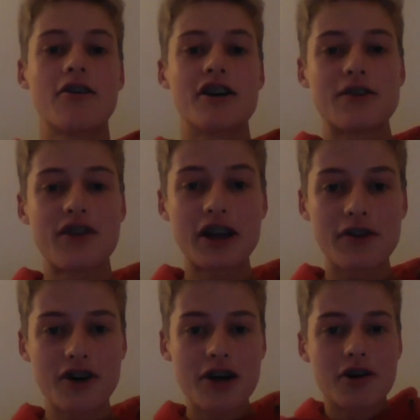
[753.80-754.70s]
right, so thank you
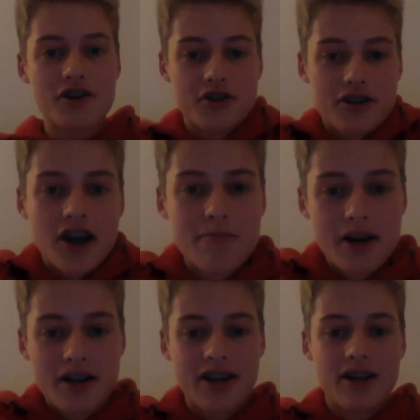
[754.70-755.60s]
very much for your time,
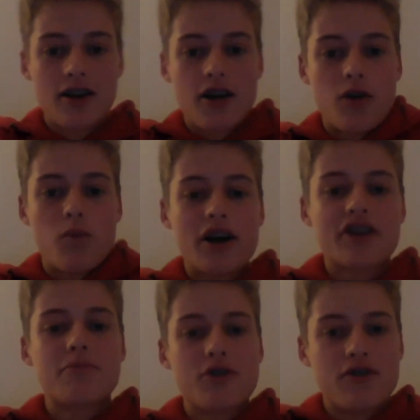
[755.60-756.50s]
Manny. And where
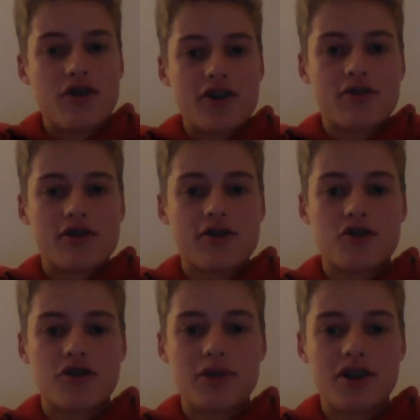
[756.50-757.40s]
can people find you on
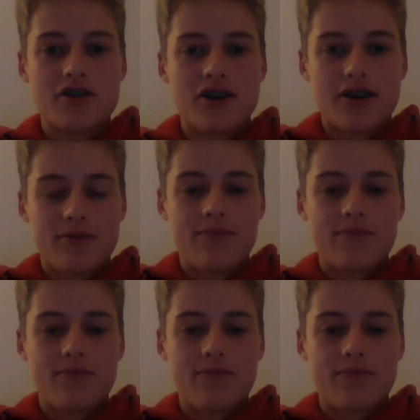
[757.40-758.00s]
social media?